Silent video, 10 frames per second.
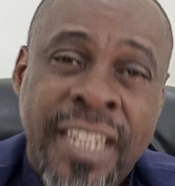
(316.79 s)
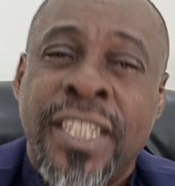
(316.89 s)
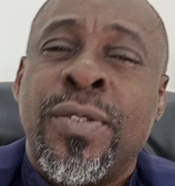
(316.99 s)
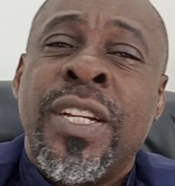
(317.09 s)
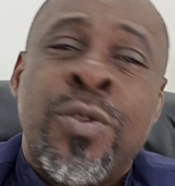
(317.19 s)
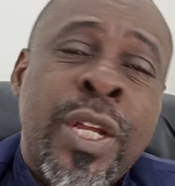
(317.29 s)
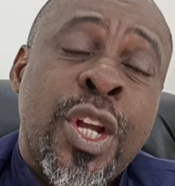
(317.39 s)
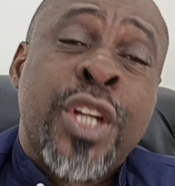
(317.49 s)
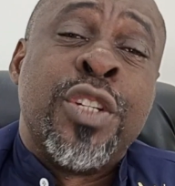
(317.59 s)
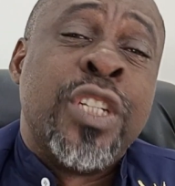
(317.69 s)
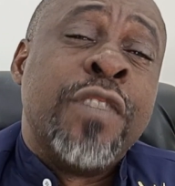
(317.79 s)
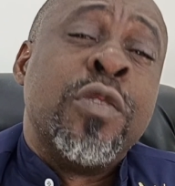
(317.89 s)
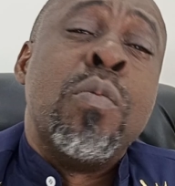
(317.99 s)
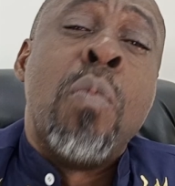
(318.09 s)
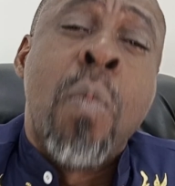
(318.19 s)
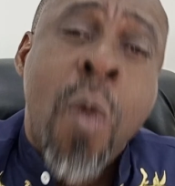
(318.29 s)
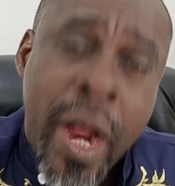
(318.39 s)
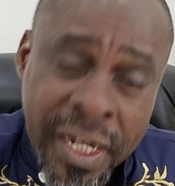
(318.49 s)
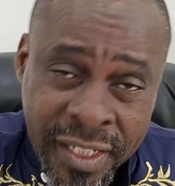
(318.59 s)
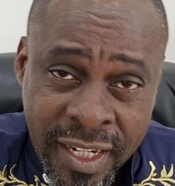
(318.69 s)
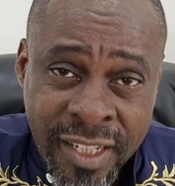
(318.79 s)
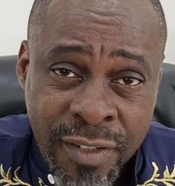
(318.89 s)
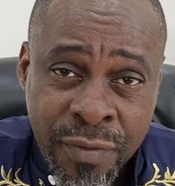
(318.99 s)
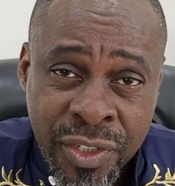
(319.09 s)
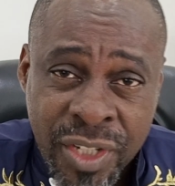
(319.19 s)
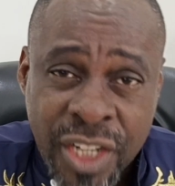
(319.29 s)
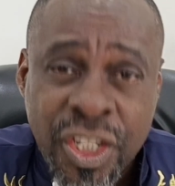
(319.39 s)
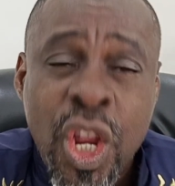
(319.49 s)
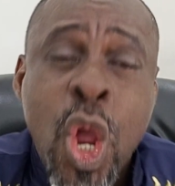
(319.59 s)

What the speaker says: This one is where you're going to do even more extensive research